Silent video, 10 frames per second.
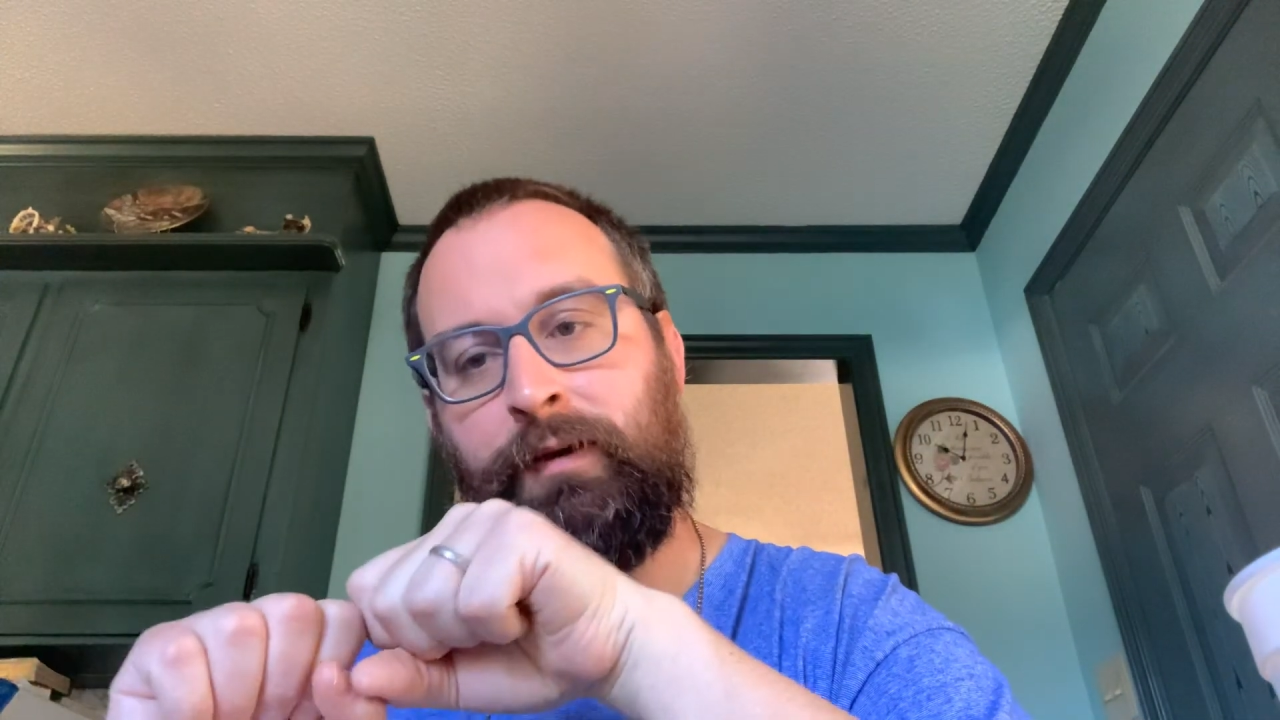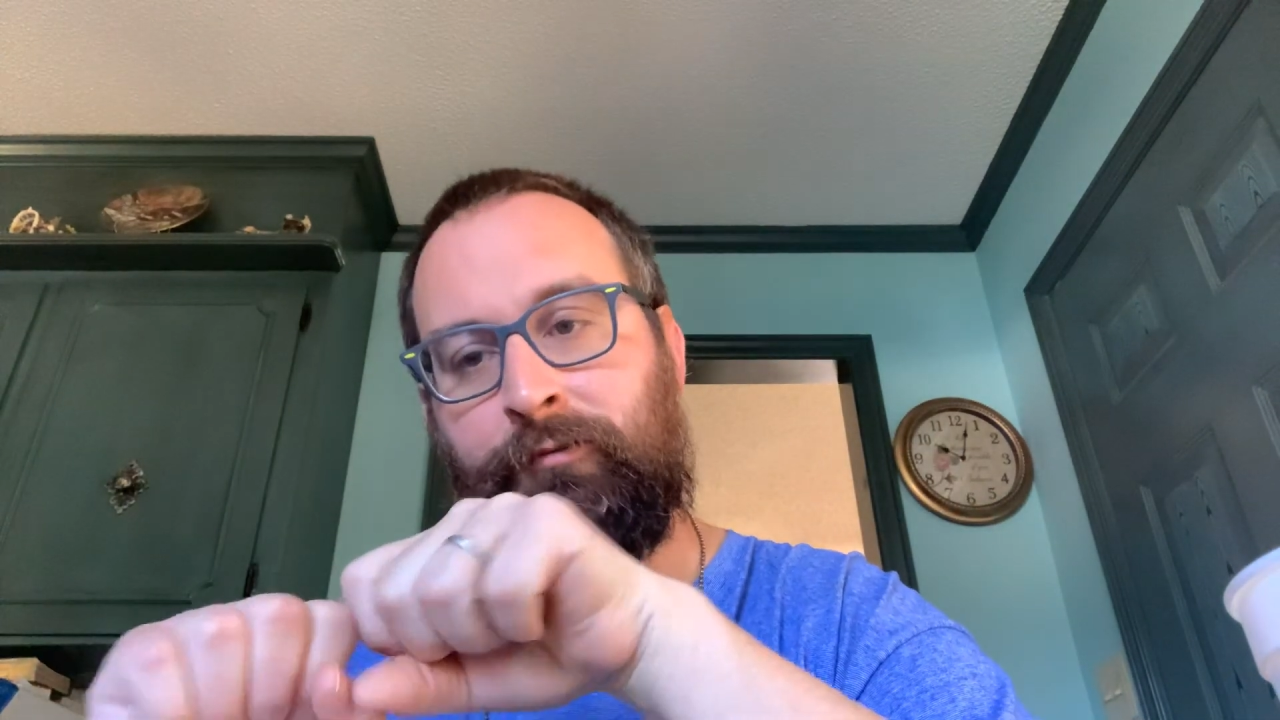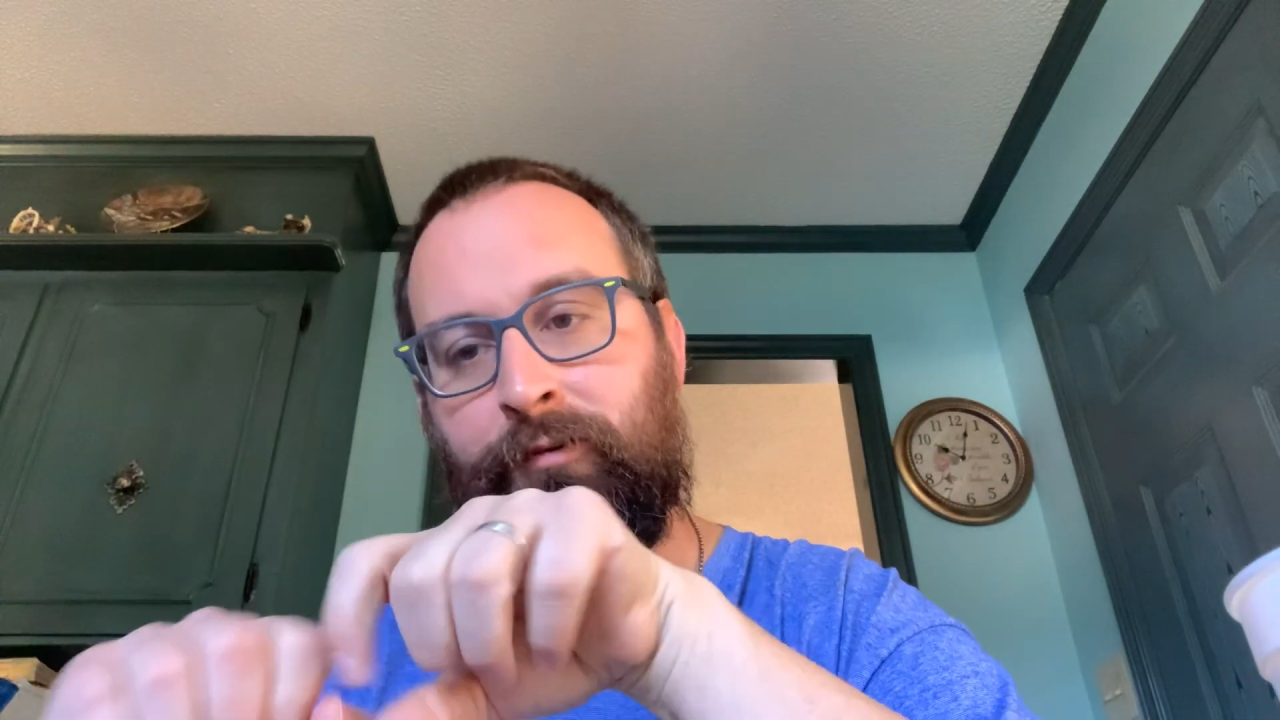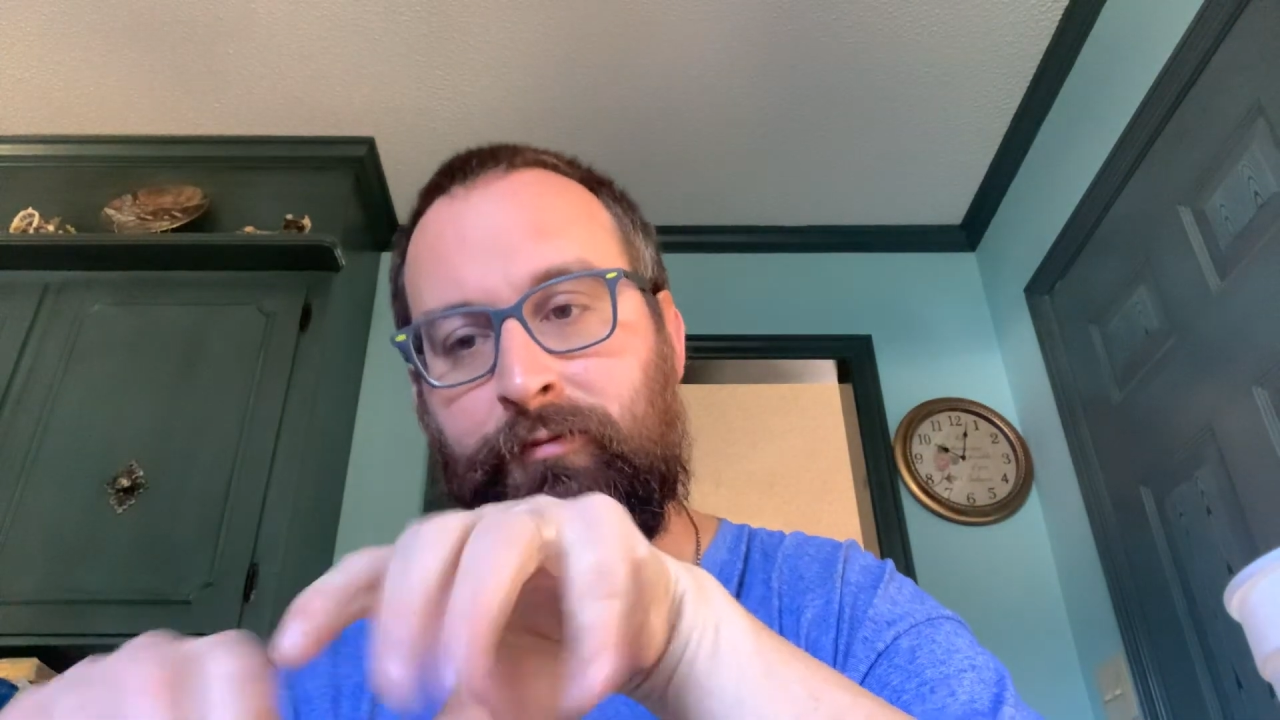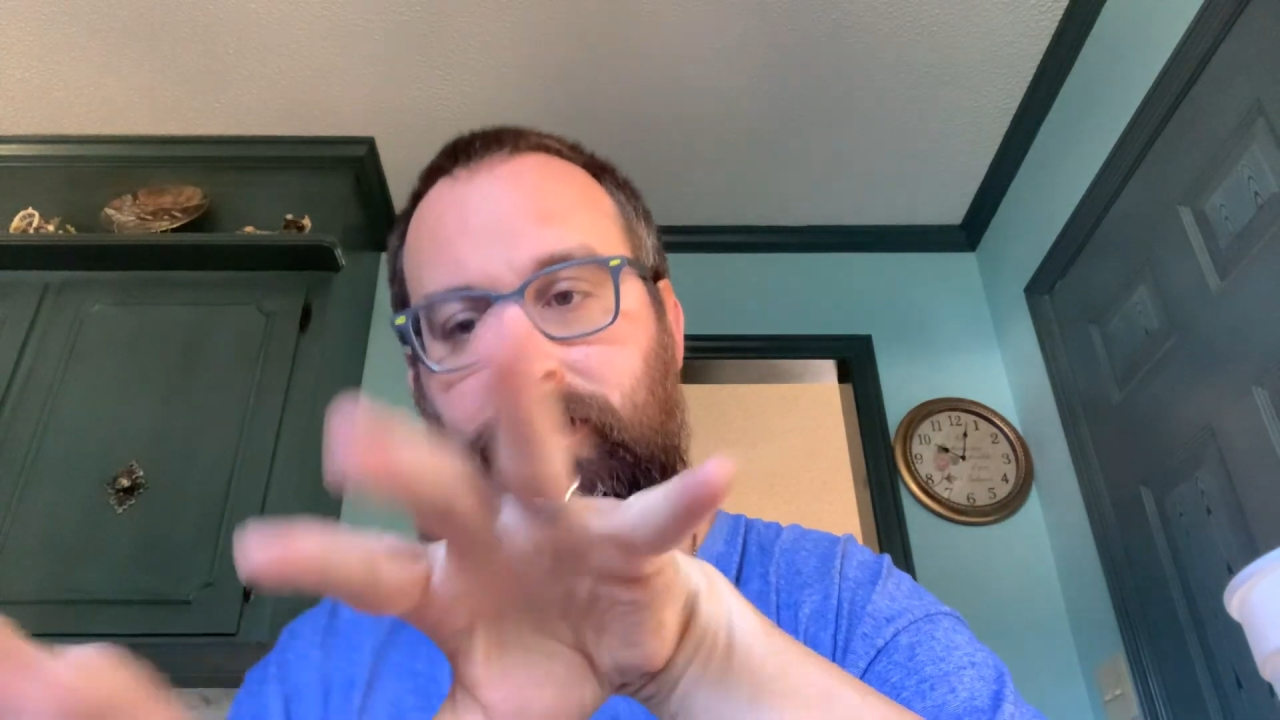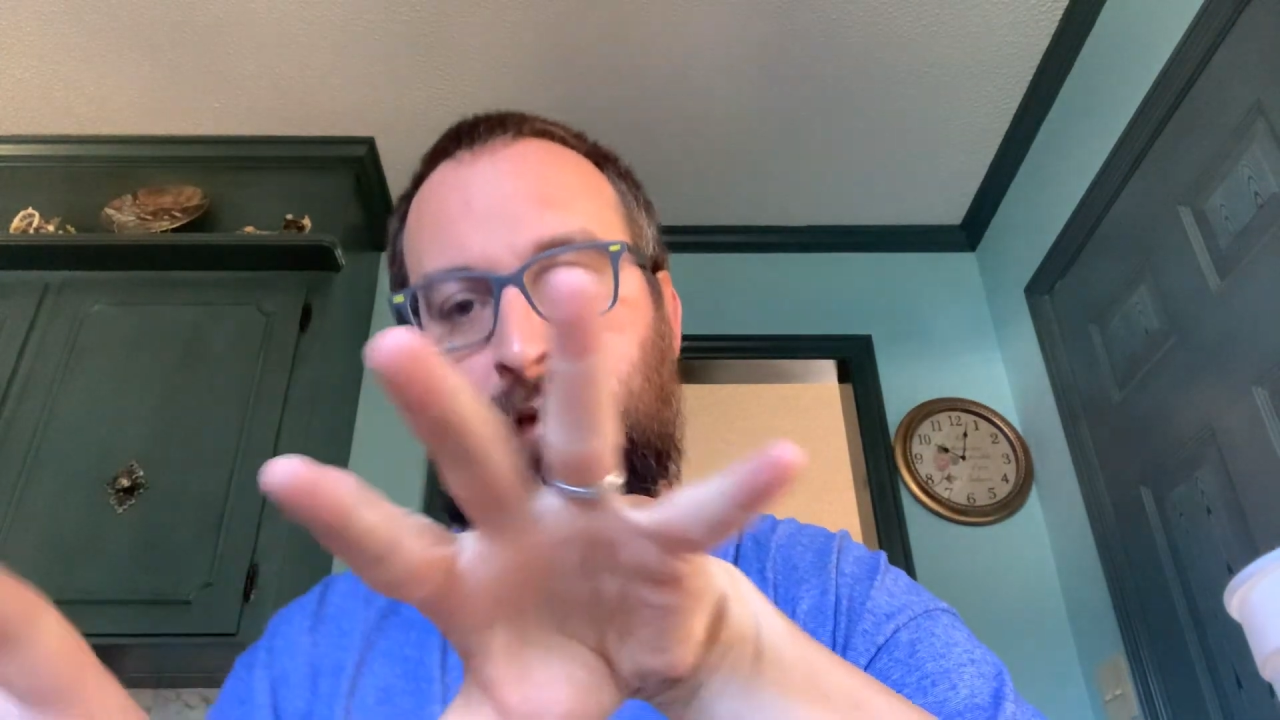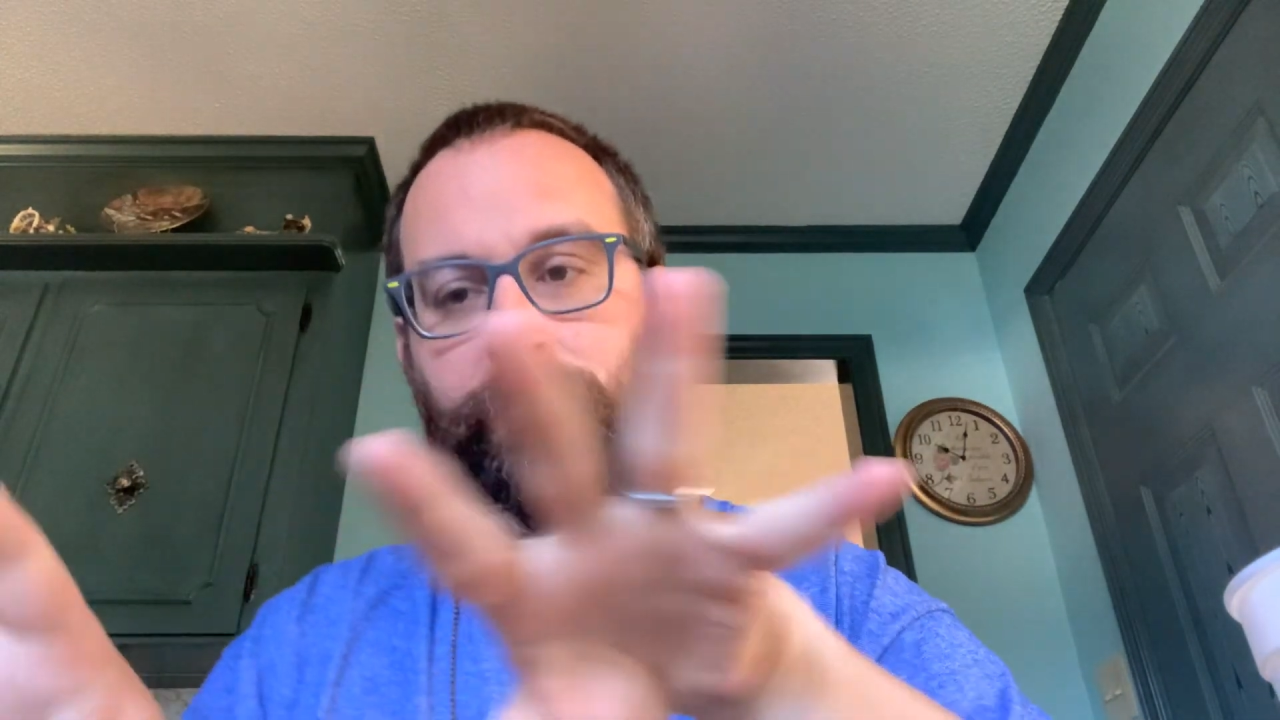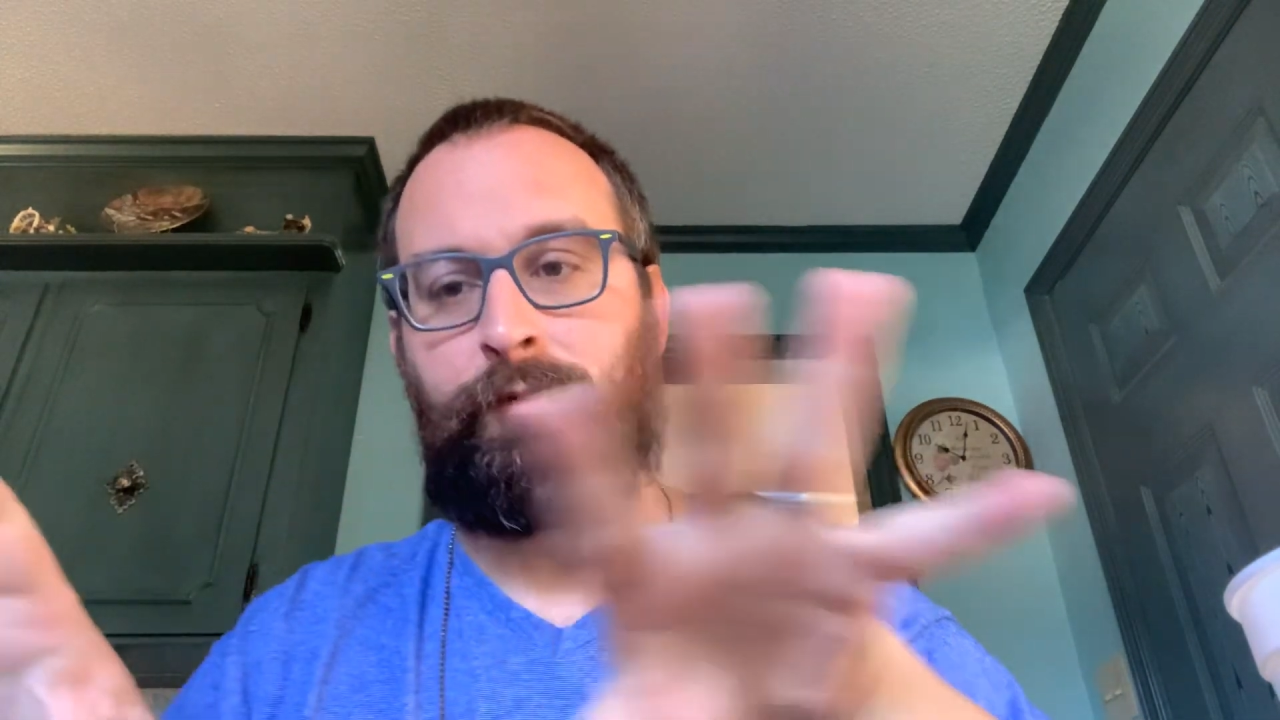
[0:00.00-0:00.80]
and reveal